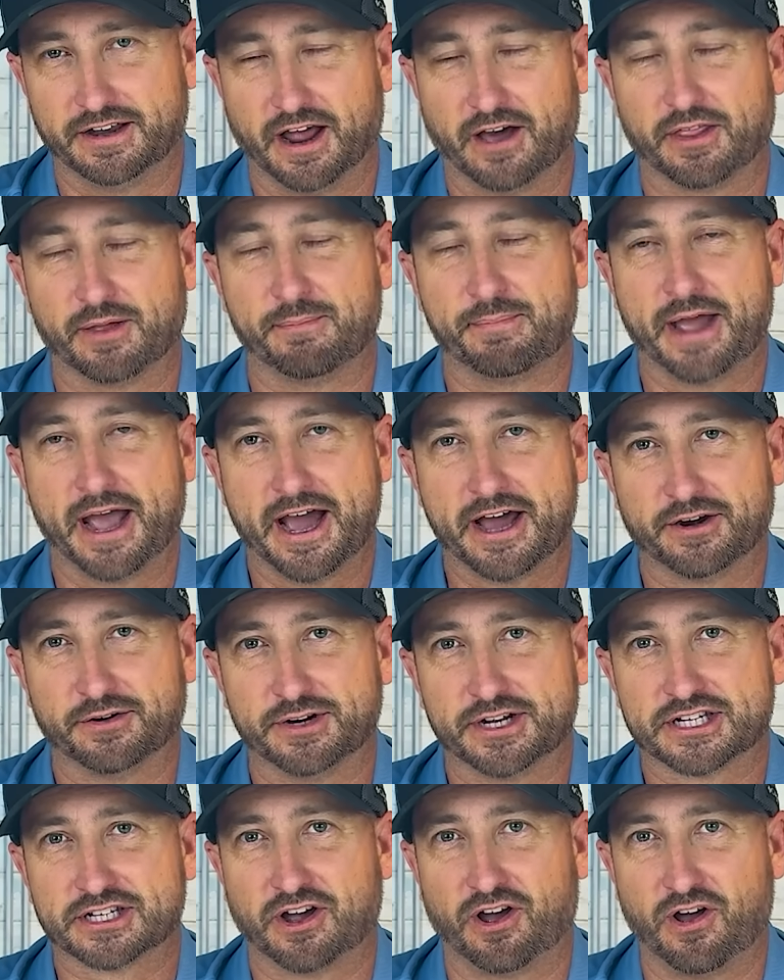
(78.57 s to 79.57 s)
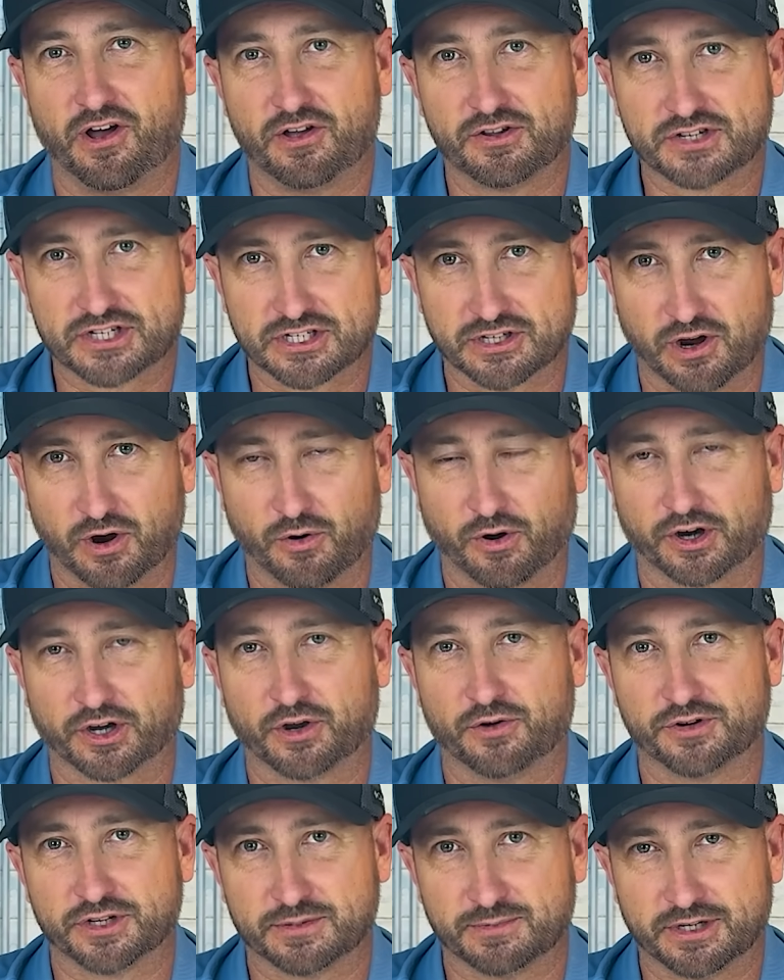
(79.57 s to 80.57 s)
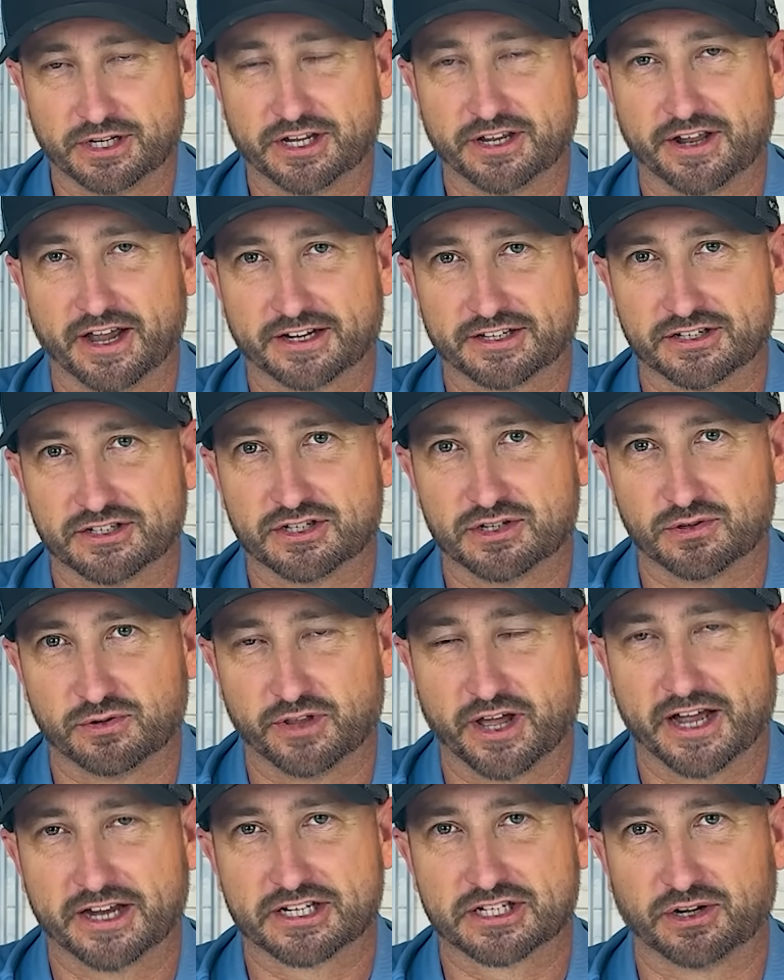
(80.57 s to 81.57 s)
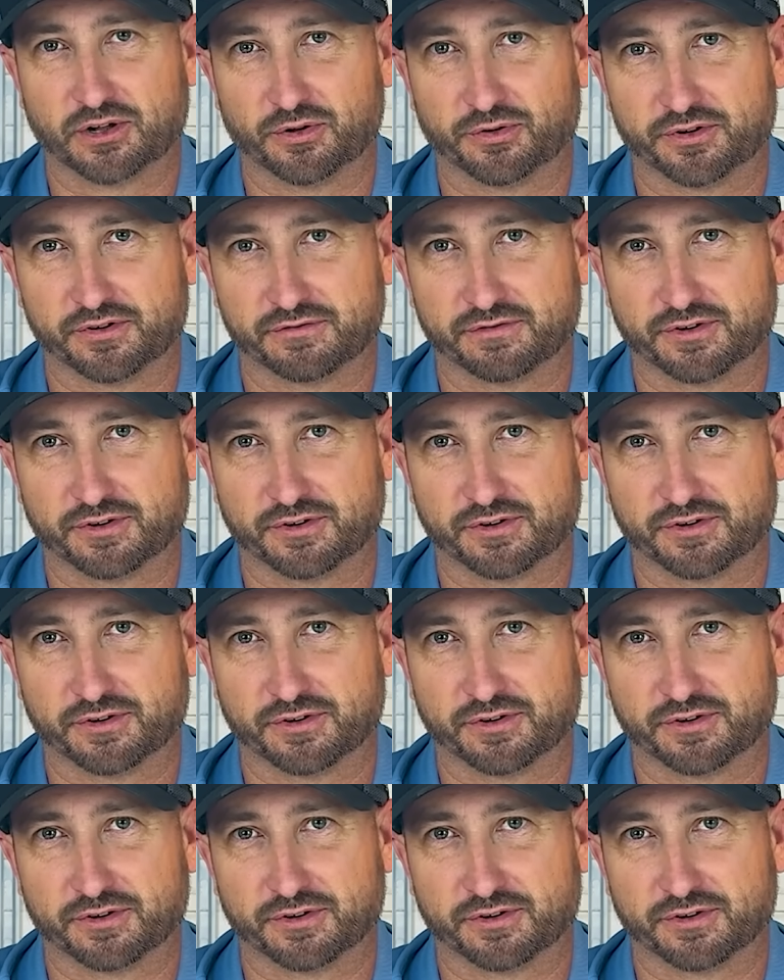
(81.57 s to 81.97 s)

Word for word: Now, the batteries also are going to be connected to that solar